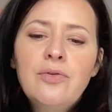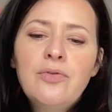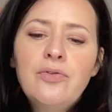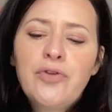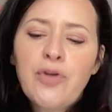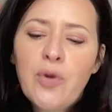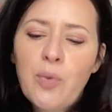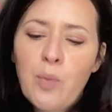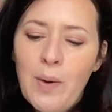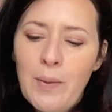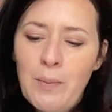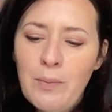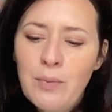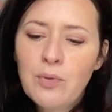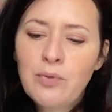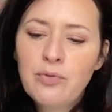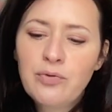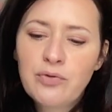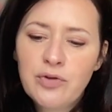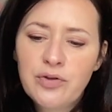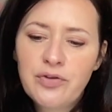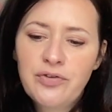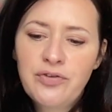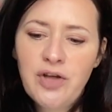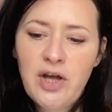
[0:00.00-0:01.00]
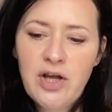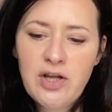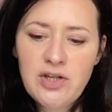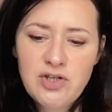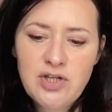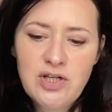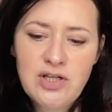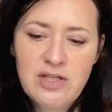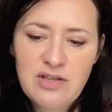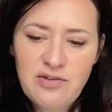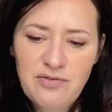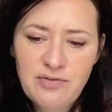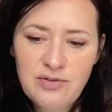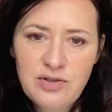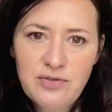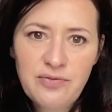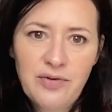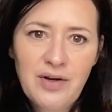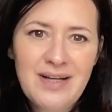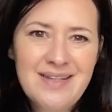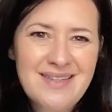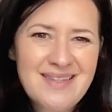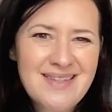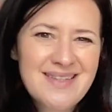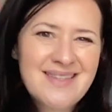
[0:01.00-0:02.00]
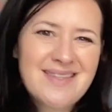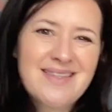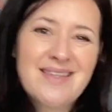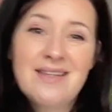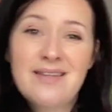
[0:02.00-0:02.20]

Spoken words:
so when we were researching different devices,